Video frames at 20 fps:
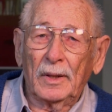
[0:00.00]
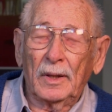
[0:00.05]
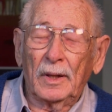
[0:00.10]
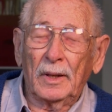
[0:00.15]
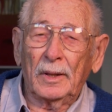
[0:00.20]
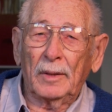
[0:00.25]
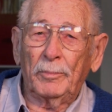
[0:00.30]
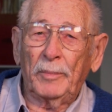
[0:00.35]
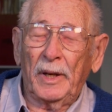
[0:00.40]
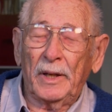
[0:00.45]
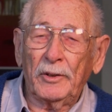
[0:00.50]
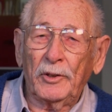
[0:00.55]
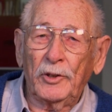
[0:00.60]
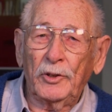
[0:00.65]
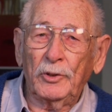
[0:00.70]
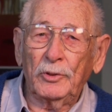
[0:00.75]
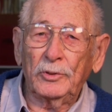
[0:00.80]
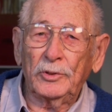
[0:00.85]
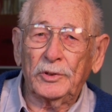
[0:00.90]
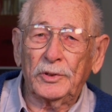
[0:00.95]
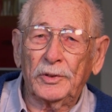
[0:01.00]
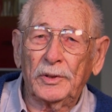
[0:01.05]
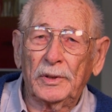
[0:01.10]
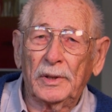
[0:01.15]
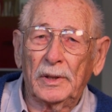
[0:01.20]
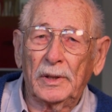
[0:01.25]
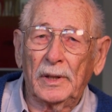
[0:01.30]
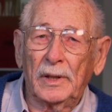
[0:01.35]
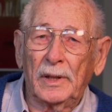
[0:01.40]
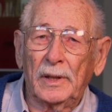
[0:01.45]
better use
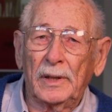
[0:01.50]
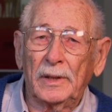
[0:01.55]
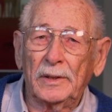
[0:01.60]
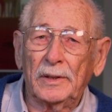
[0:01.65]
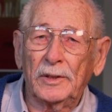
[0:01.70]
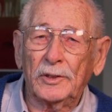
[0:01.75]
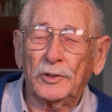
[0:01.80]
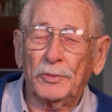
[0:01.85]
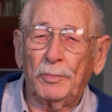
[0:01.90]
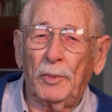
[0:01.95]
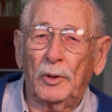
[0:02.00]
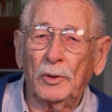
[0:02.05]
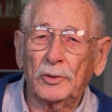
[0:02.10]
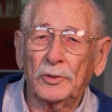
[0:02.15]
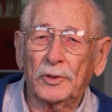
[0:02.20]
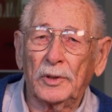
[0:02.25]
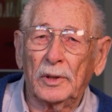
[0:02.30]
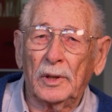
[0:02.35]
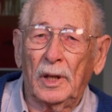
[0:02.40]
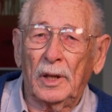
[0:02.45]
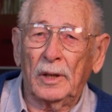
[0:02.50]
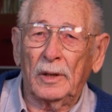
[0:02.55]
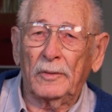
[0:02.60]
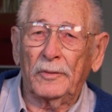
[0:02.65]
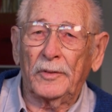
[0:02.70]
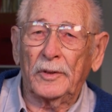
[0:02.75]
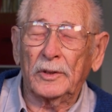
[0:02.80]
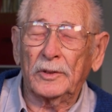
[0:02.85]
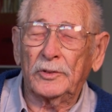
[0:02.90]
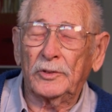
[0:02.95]
and disposal
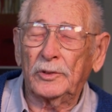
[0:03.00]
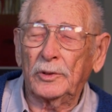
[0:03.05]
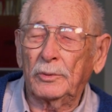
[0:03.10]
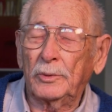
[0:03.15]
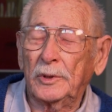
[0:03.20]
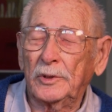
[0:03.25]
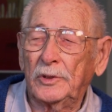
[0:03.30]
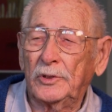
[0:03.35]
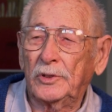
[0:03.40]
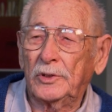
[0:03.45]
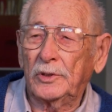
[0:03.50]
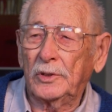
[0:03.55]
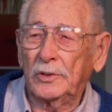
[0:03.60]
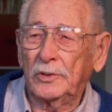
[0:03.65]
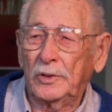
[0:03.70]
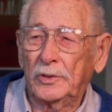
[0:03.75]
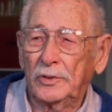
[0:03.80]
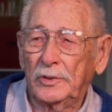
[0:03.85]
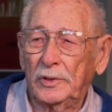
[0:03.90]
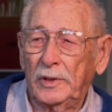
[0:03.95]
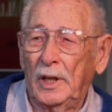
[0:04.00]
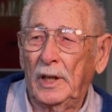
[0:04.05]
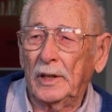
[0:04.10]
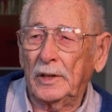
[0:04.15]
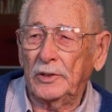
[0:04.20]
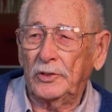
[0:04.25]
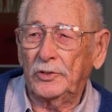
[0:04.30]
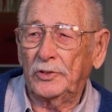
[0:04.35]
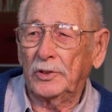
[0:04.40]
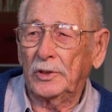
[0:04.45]
of the sewage
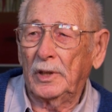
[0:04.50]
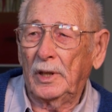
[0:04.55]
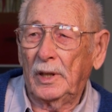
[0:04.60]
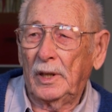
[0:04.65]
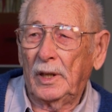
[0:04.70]
sludge